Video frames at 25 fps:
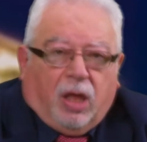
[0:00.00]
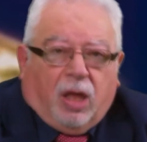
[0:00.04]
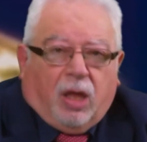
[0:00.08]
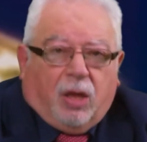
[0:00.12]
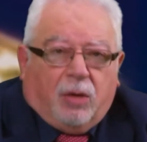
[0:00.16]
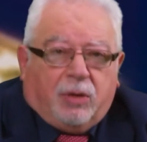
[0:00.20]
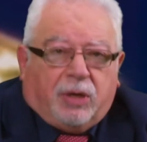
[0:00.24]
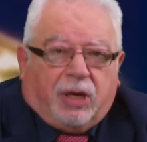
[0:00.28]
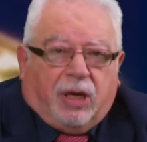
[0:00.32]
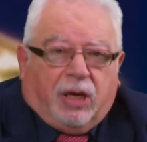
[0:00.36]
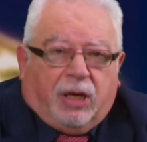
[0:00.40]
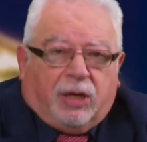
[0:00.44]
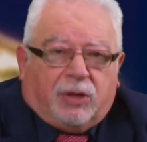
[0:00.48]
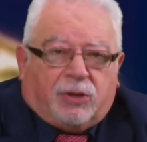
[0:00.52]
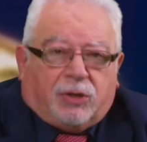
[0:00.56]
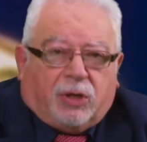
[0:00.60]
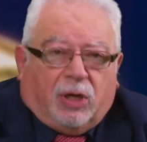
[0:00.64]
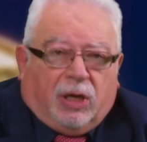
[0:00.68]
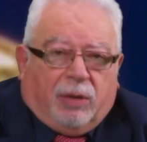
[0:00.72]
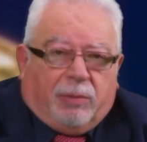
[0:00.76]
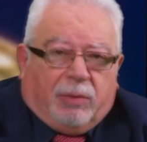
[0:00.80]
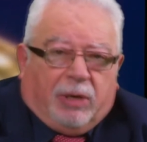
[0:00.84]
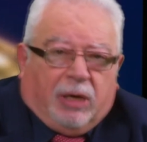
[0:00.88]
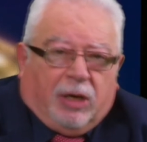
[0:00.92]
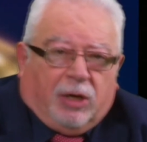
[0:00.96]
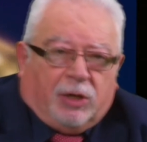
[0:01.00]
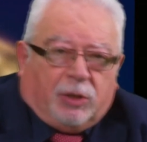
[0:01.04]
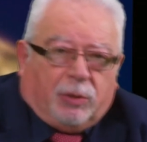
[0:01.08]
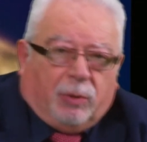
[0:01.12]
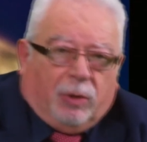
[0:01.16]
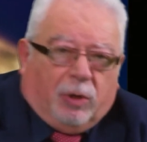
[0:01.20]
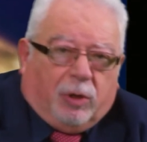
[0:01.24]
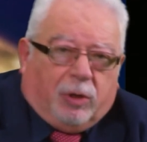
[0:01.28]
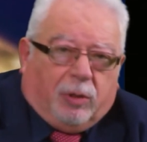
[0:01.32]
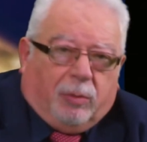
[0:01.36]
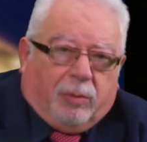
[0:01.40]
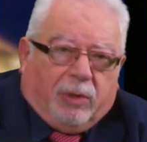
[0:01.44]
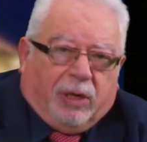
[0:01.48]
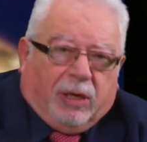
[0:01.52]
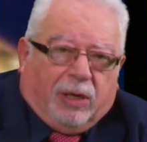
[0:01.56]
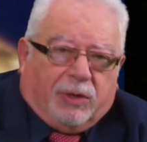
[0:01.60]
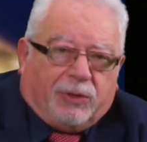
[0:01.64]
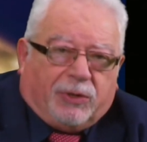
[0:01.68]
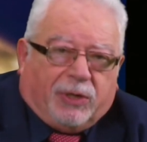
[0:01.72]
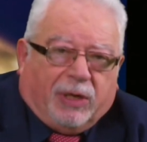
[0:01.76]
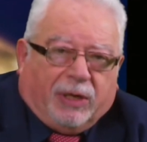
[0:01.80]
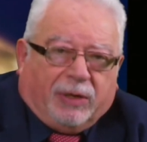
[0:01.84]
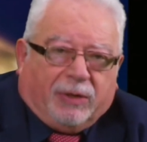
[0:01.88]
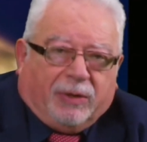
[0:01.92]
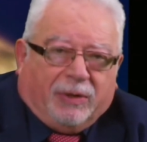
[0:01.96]
Okay, time now to welcome
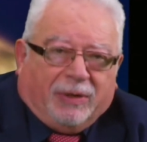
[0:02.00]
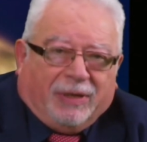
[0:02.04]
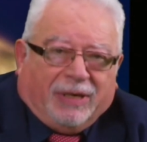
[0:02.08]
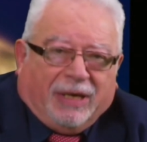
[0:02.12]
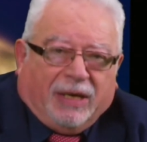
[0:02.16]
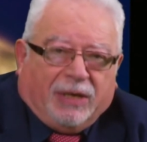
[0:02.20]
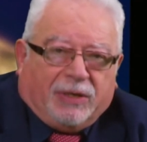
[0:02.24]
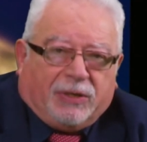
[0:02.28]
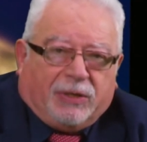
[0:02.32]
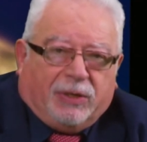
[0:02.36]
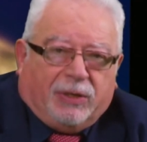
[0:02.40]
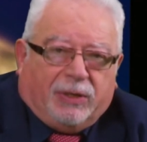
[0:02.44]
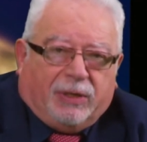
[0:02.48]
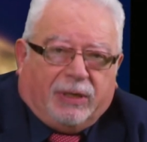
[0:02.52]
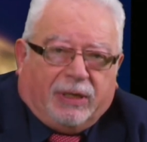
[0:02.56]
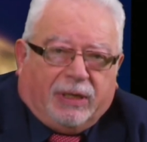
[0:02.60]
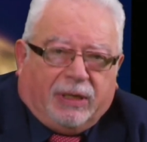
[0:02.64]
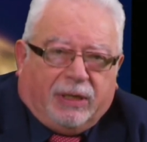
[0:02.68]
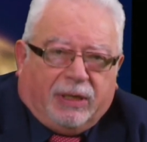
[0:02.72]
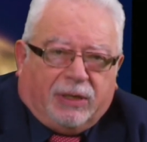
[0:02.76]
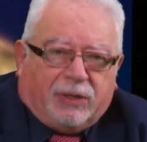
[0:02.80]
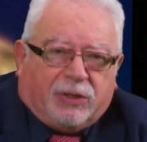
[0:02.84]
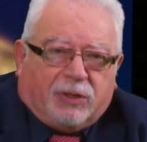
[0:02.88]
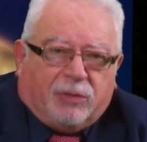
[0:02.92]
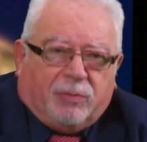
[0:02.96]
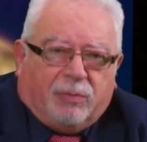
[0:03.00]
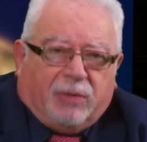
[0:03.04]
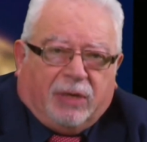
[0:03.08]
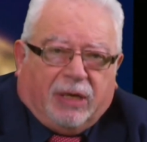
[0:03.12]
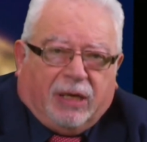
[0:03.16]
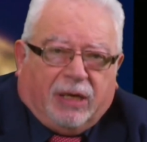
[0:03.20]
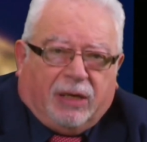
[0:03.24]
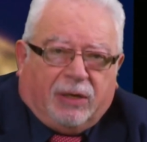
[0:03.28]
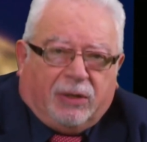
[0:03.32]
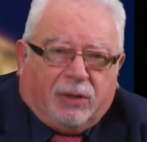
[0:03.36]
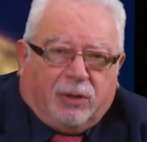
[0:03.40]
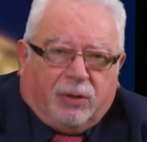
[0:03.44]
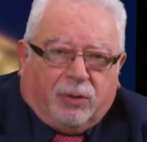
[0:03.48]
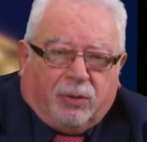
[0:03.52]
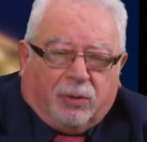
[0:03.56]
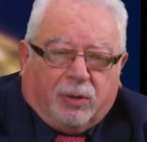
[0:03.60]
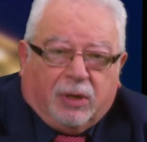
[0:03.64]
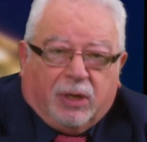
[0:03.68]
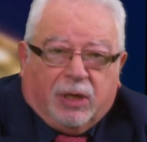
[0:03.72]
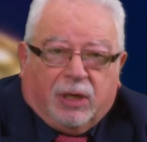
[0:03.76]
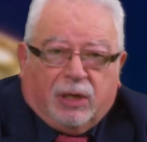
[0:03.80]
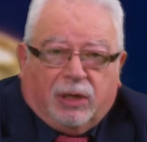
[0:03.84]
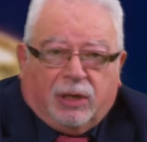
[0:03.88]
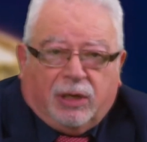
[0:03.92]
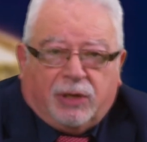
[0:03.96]
our second guest of the day, and it's a man who
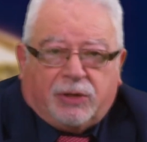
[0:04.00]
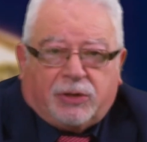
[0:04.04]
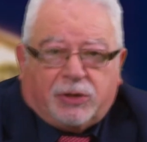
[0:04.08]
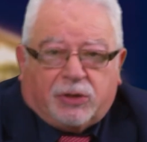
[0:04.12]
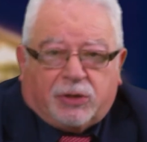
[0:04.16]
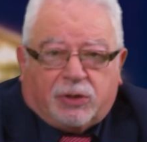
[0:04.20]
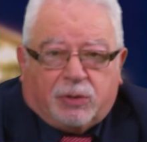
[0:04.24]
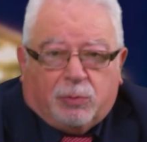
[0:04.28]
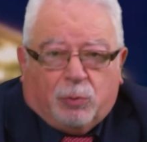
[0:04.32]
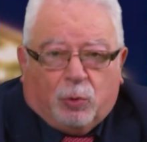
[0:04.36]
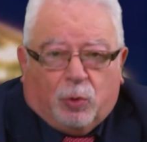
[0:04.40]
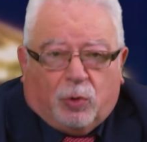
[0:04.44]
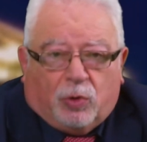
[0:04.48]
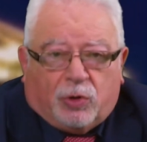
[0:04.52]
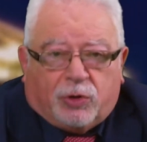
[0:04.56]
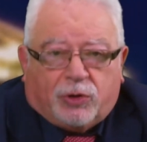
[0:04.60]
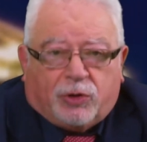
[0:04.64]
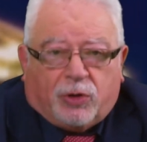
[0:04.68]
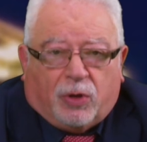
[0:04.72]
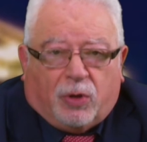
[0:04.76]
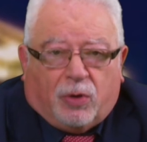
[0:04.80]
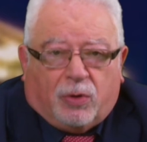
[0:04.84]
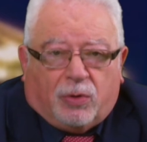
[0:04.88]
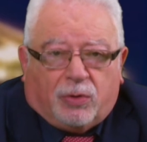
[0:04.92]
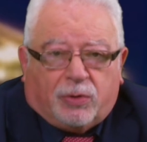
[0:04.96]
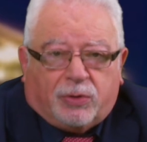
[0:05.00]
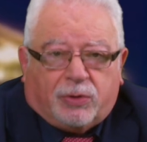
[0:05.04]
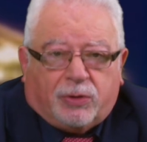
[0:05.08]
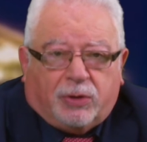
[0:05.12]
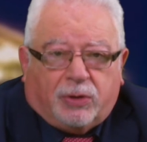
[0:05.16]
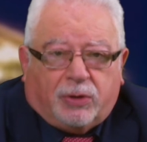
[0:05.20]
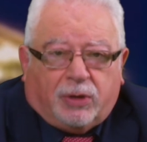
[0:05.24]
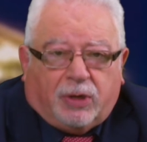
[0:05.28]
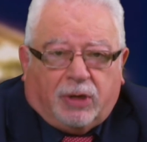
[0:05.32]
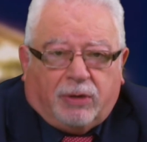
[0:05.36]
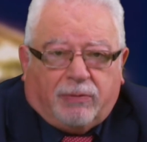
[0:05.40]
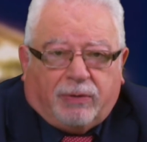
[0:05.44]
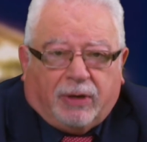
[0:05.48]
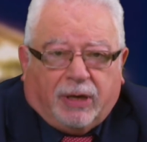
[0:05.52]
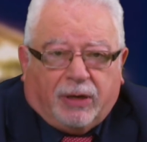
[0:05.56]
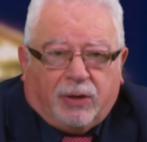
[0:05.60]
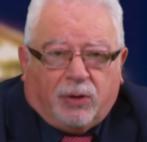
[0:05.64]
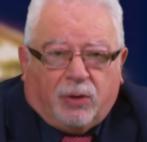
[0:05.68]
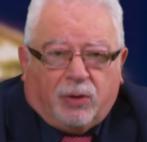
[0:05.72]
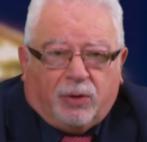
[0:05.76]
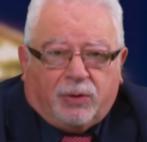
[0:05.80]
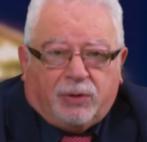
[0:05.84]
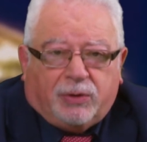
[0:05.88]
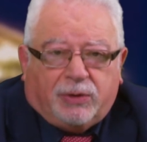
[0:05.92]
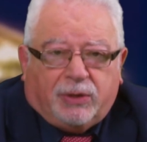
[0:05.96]
listened to more songs than I've had
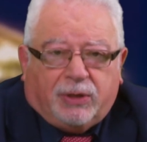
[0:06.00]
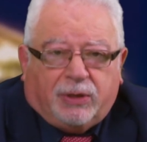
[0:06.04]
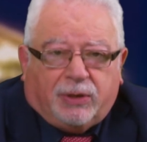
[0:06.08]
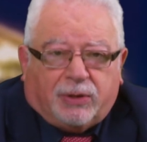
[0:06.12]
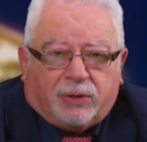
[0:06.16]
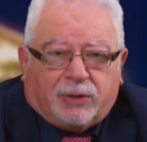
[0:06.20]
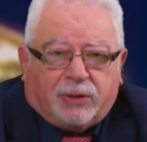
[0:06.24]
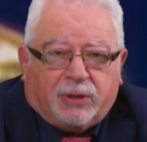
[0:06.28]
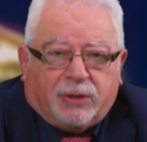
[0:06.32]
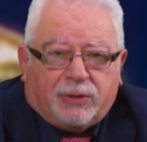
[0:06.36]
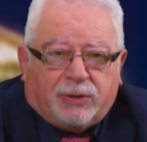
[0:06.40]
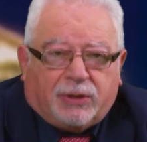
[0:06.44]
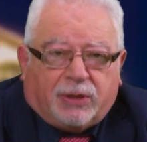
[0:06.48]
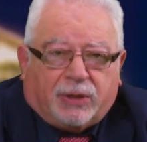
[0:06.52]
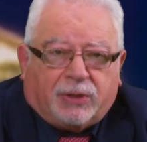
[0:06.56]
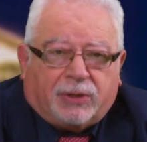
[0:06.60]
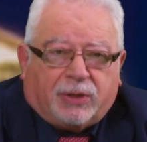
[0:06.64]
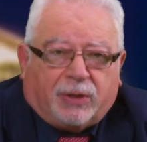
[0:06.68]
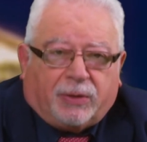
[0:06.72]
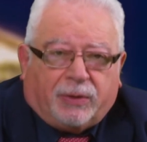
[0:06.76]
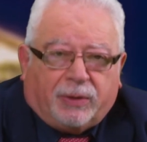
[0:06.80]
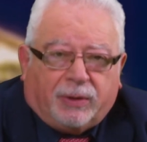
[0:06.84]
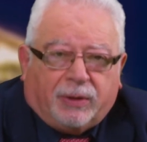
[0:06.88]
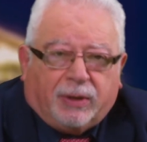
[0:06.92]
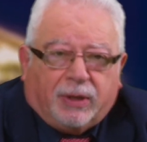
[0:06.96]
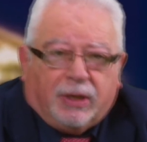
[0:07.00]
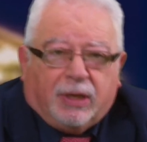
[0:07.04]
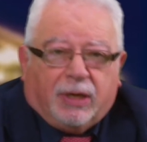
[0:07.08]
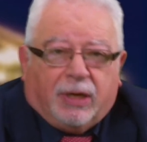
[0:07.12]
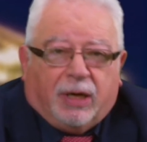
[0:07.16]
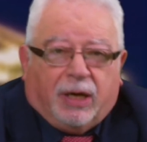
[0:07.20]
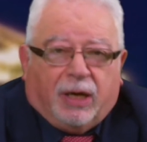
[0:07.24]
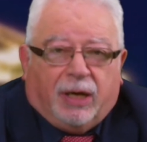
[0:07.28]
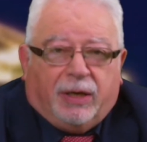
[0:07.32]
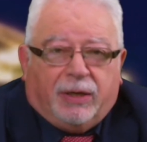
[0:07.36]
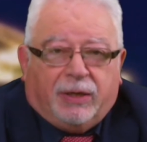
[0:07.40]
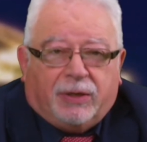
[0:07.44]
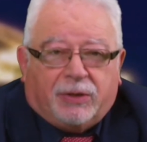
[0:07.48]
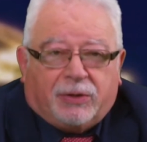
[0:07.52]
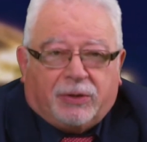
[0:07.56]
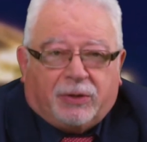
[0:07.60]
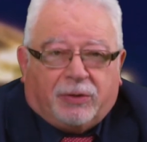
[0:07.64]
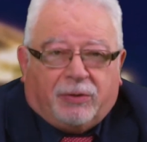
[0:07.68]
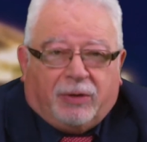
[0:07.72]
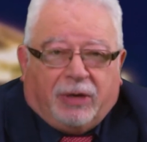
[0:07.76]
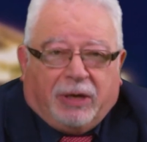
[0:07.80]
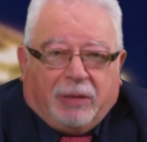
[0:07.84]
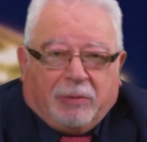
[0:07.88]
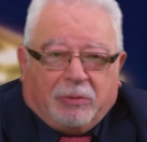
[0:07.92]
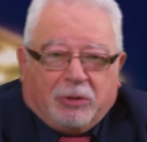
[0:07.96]
hot dinners. That's saying something. And it's
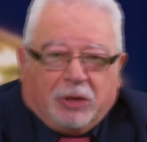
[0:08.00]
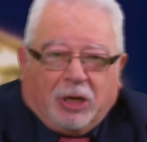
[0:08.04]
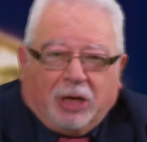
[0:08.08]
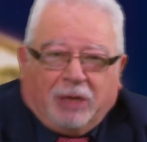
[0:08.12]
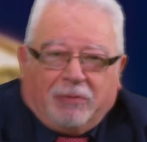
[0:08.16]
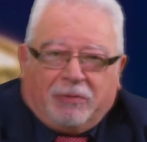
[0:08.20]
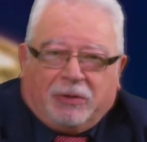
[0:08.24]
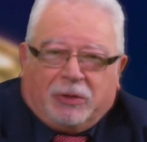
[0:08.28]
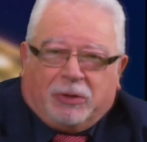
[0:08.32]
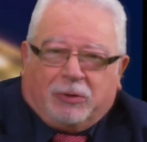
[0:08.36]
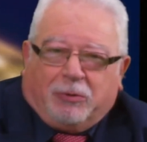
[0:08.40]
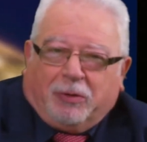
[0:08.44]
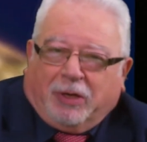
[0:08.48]
Graham Jarvis.